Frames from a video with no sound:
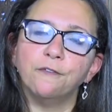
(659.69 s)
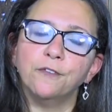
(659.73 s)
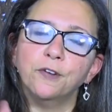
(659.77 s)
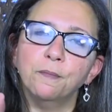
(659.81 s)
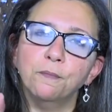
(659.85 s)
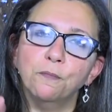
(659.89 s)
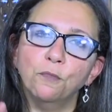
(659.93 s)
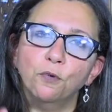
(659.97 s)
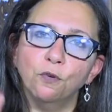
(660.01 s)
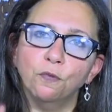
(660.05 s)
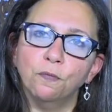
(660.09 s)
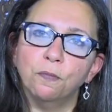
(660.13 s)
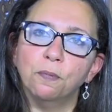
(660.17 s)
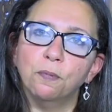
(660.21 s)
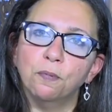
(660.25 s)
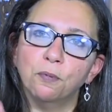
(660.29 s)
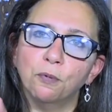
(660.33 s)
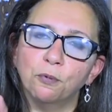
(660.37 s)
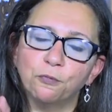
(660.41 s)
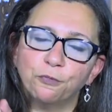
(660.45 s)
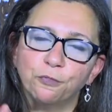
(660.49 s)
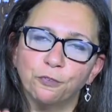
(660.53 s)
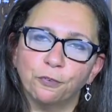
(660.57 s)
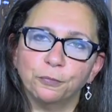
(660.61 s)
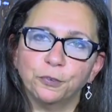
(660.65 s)

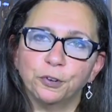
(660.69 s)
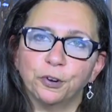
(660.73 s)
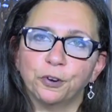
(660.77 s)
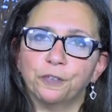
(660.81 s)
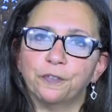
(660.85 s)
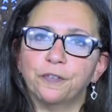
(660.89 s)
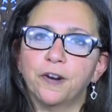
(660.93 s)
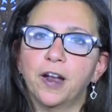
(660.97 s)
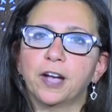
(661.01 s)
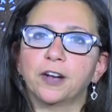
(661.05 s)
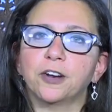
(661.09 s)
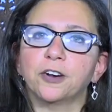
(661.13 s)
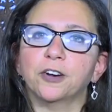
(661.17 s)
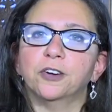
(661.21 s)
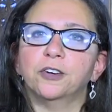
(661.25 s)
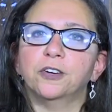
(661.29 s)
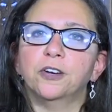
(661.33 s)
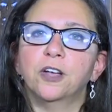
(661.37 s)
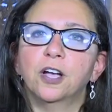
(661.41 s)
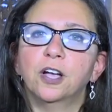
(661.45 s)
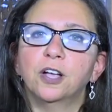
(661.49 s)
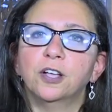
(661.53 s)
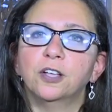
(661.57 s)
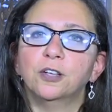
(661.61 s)
removable from your record.